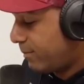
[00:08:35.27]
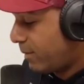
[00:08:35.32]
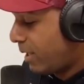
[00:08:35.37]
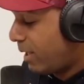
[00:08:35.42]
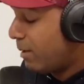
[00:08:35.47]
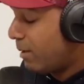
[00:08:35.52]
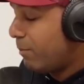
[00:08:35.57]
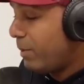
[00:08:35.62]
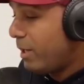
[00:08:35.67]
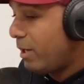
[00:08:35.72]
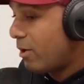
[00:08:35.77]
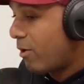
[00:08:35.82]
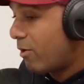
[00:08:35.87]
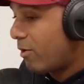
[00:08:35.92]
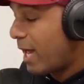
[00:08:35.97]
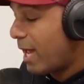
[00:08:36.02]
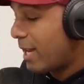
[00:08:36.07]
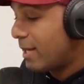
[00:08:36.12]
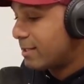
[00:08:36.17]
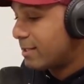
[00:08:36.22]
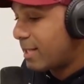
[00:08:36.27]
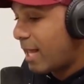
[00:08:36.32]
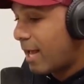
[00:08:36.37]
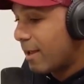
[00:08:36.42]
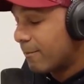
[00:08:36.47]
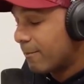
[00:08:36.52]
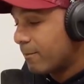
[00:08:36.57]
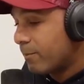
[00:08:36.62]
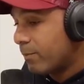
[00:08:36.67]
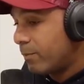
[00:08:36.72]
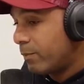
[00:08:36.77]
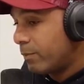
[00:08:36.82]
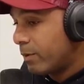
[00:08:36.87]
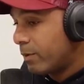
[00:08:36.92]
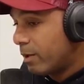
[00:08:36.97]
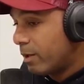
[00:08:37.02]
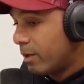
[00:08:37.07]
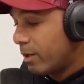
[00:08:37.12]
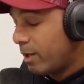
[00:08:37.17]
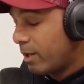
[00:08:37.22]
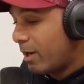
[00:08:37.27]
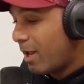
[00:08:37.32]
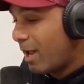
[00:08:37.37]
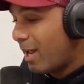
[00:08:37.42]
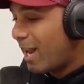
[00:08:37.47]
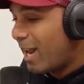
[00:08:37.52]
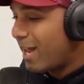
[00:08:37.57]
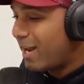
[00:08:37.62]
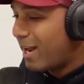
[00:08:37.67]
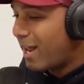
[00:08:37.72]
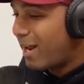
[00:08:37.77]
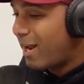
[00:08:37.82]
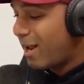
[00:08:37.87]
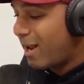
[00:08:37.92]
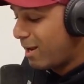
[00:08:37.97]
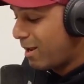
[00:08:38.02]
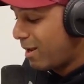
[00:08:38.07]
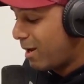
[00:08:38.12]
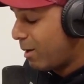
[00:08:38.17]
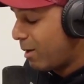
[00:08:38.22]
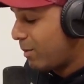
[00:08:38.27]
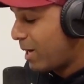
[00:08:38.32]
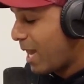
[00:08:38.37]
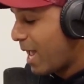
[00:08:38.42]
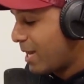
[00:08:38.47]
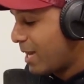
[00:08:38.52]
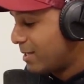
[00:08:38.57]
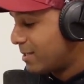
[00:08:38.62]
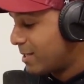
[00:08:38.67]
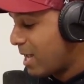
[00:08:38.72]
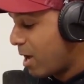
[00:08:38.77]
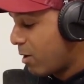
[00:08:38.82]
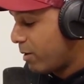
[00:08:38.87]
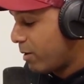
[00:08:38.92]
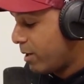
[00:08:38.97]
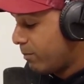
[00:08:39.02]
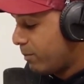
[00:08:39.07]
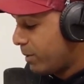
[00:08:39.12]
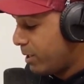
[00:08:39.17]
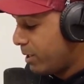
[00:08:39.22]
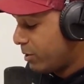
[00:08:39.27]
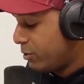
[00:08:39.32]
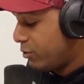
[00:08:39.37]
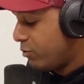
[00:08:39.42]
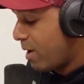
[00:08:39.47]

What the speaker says: And to beat all that is like, you know, and I'm glad it's out here because